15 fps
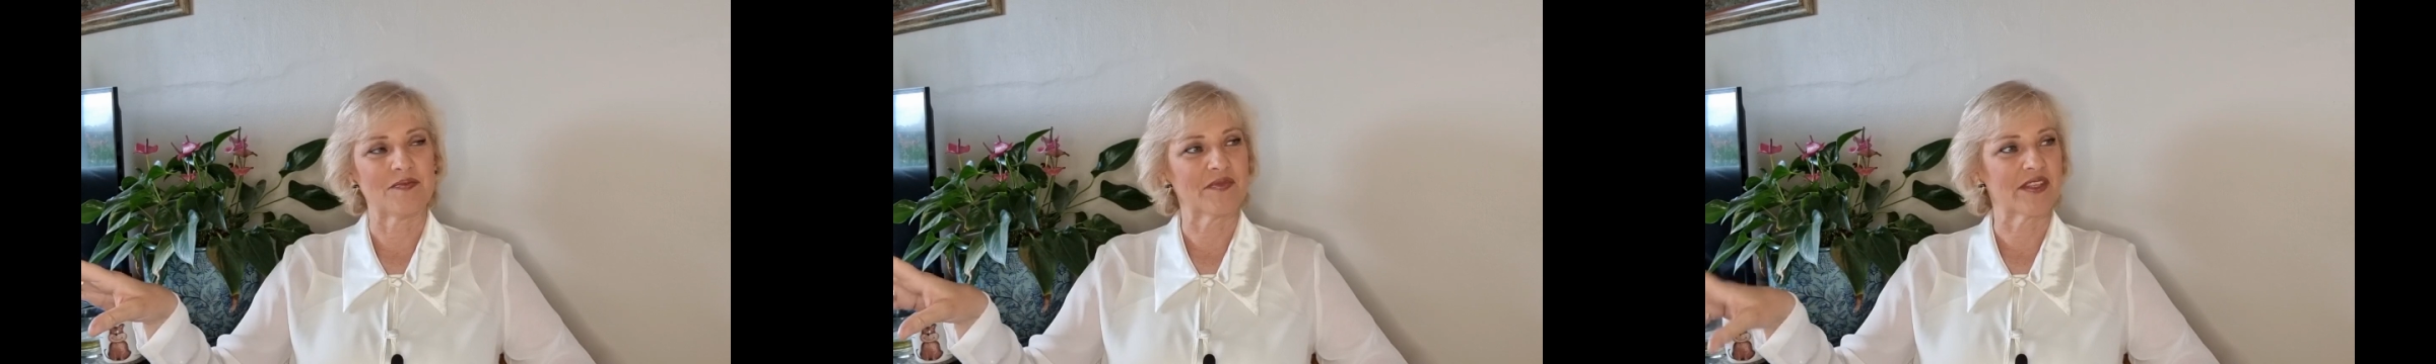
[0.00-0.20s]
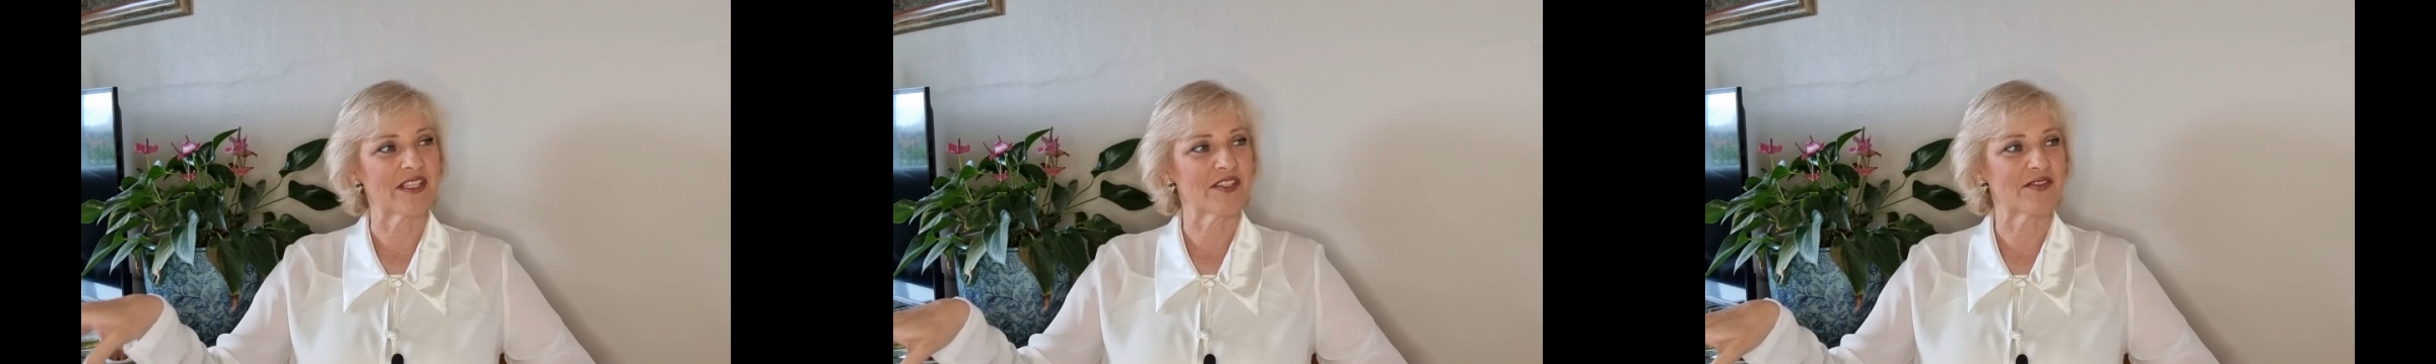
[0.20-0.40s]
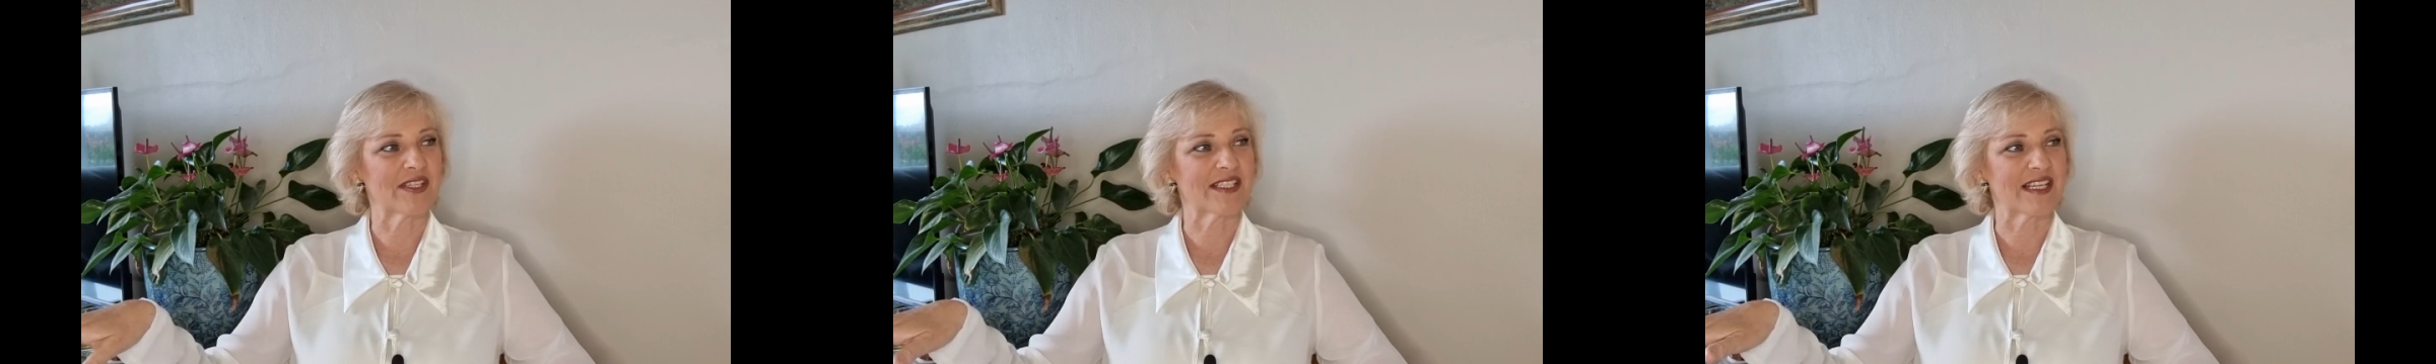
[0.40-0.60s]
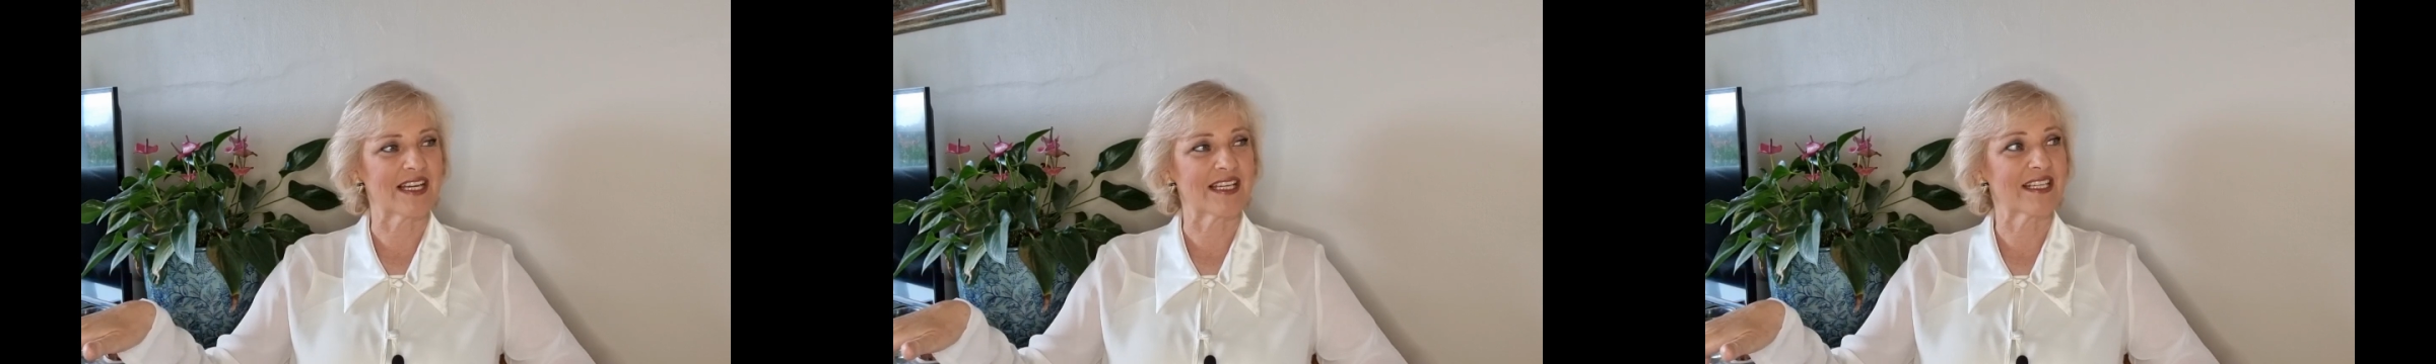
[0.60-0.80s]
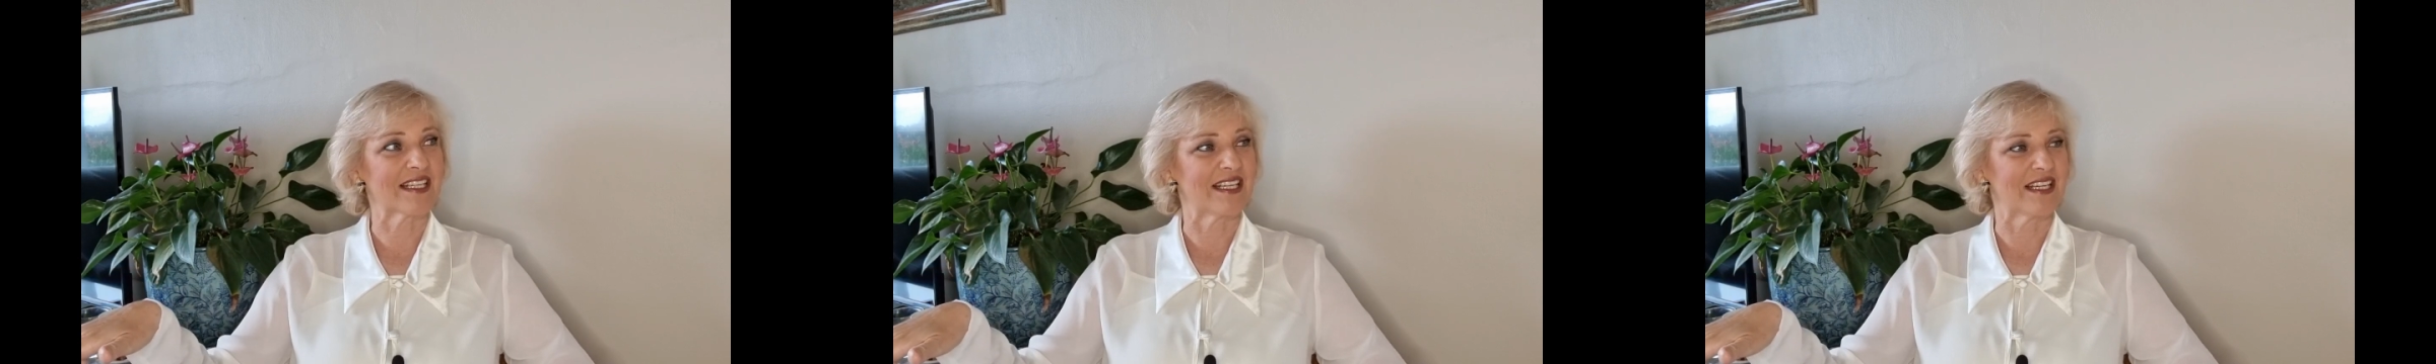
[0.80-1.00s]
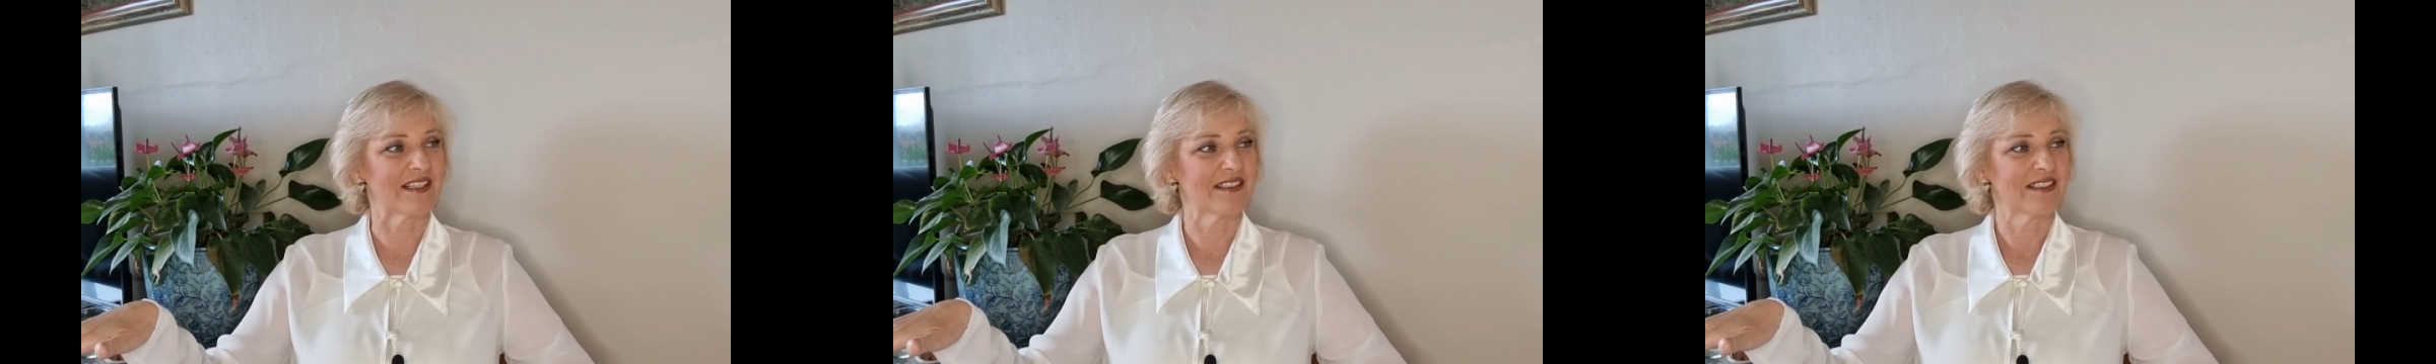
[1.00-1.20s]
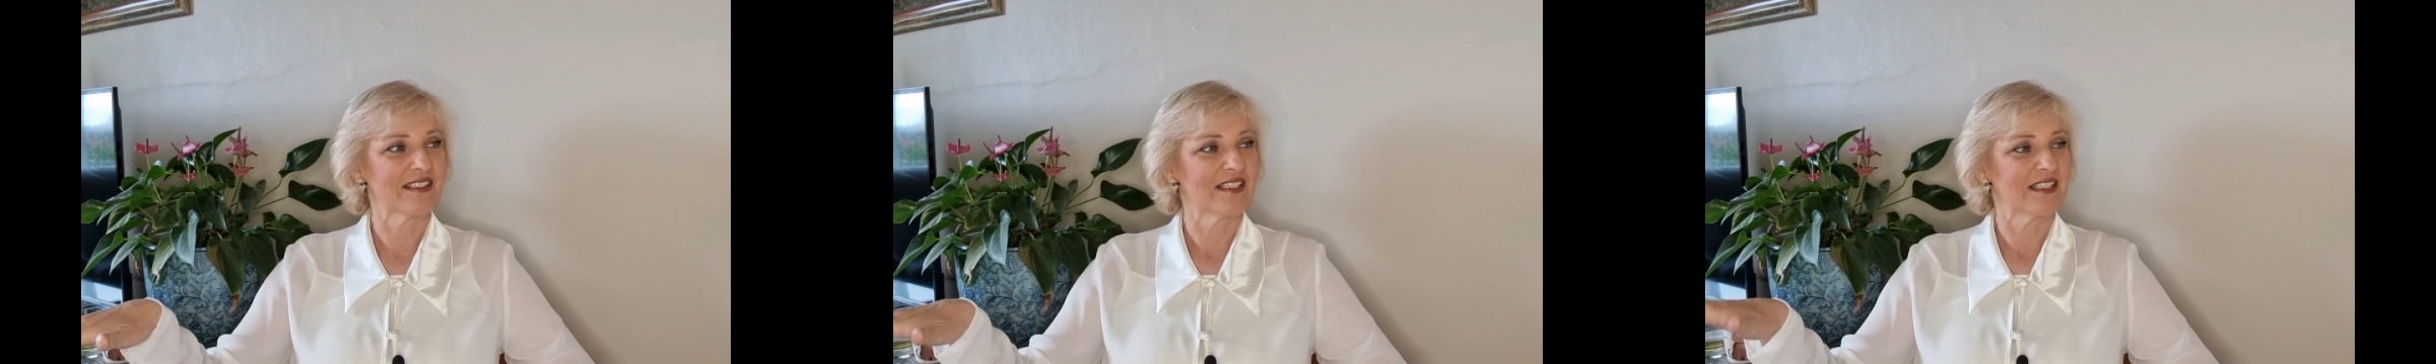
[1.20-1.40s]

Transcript: he's retired now.